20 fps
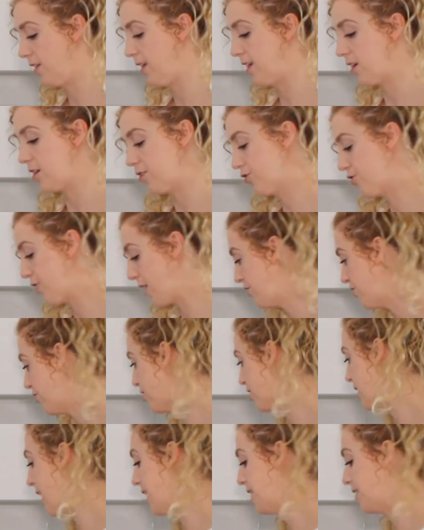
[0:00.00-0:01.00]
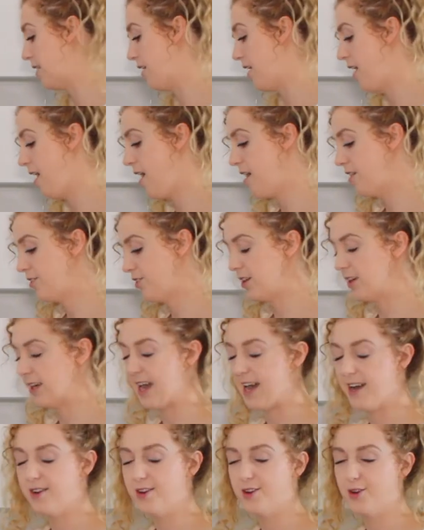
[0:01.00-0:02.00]
like trust your gut to
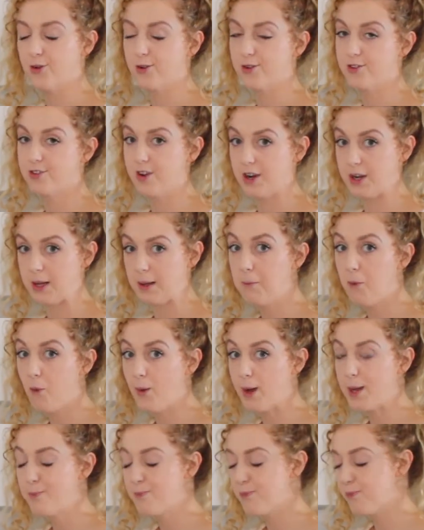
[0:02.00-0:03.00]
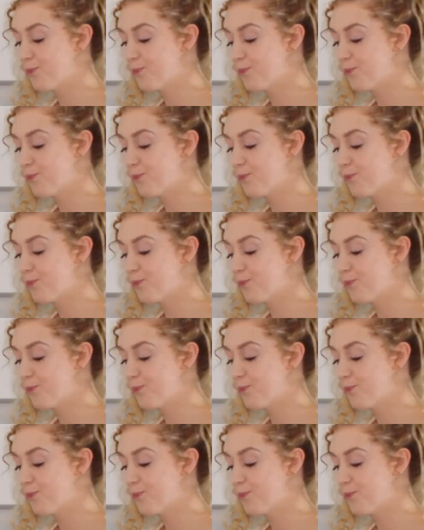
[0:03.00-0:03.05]
get your starting point.